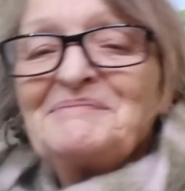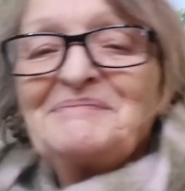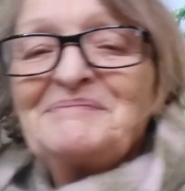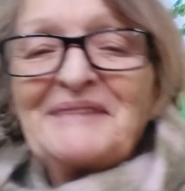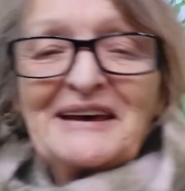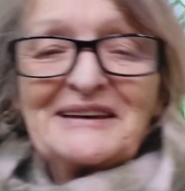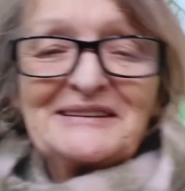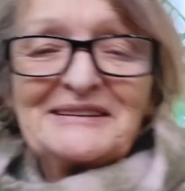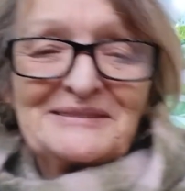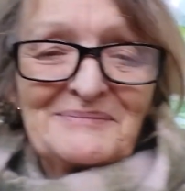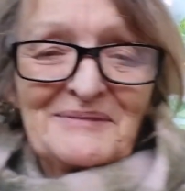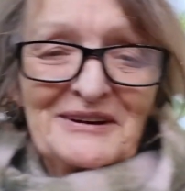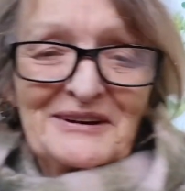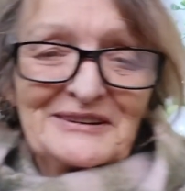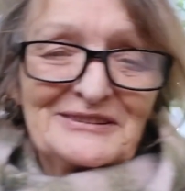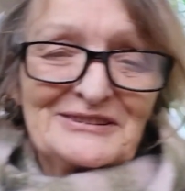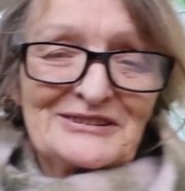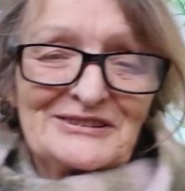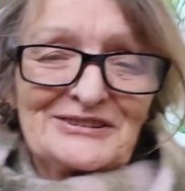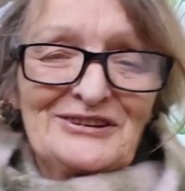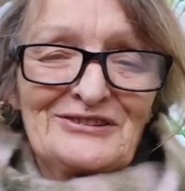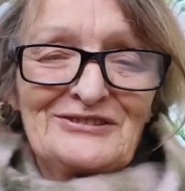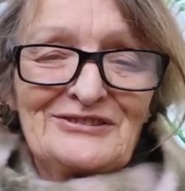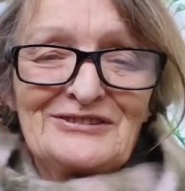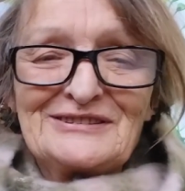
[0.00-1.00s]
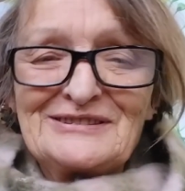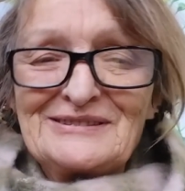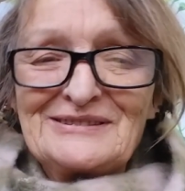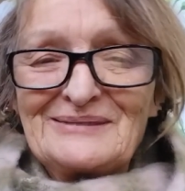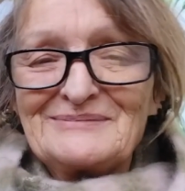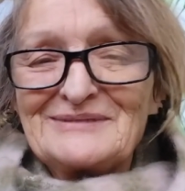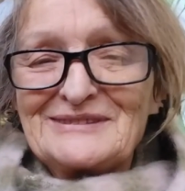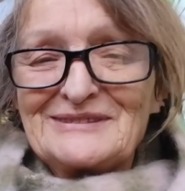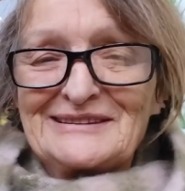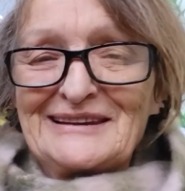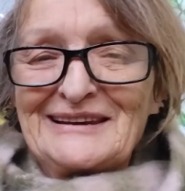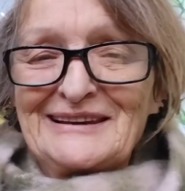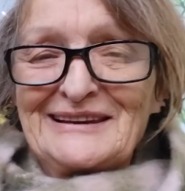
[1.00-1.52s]
That's my excuse, and I'm
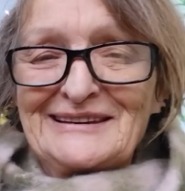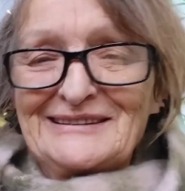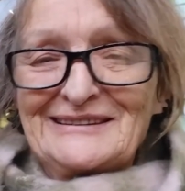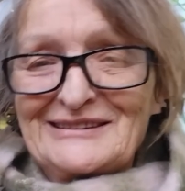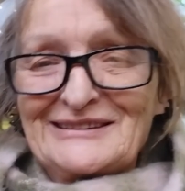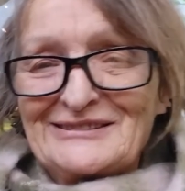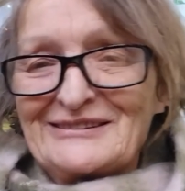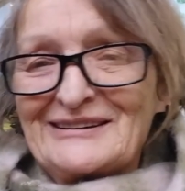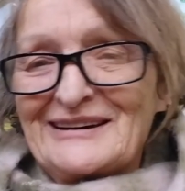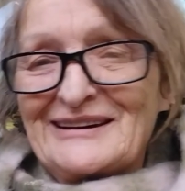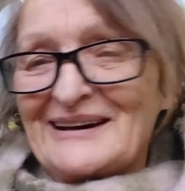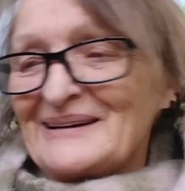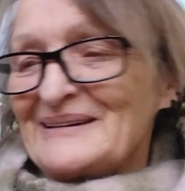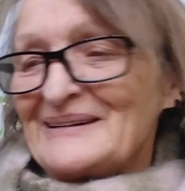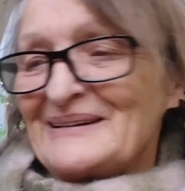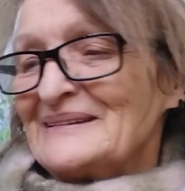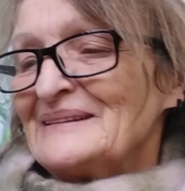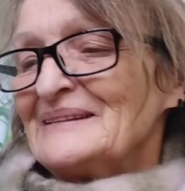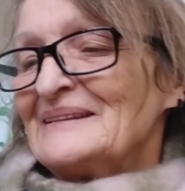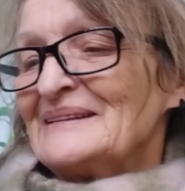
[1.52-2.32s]
sticking to it.